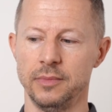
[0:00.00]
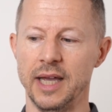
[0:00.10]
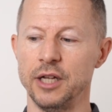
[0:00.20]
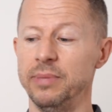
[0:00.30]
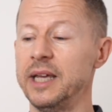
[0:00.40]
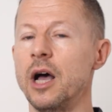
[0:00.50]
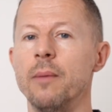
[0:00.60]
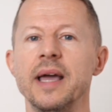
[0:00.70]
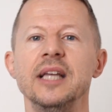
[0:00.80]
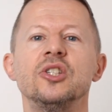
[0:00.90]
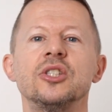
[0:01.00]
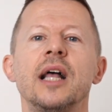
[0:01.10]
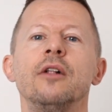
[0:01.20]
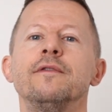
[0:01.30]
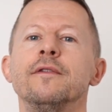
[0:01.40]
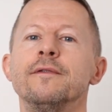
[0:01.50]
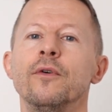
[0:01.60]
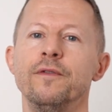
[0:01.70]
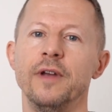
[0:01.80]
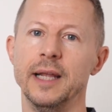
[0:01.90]
It had become a
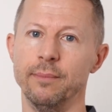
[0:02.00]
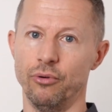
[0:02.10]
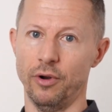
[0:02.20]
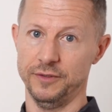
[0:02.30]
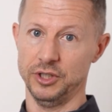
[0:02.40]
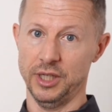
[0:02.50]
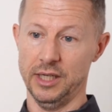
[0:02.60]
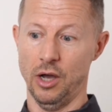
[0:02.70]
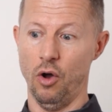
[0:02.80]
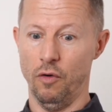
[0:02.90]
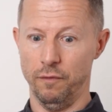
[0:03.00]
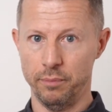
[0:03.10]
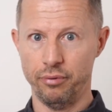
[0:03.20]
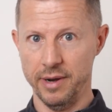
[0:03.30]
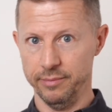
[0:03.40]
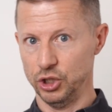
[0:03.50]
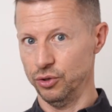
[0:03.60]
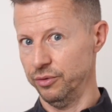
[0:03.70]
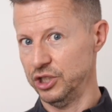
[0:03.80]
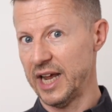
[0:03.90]
self-fulfilling prophecy of
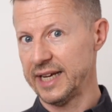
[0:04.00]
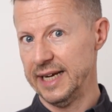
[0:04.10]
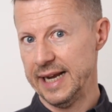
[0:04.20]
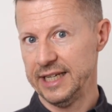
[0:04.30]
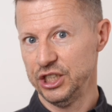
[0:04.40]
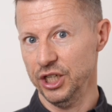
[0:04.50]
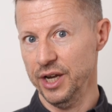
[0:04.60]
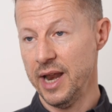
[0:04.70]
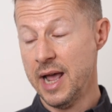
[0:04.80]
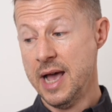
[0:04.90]
premature ejaculation.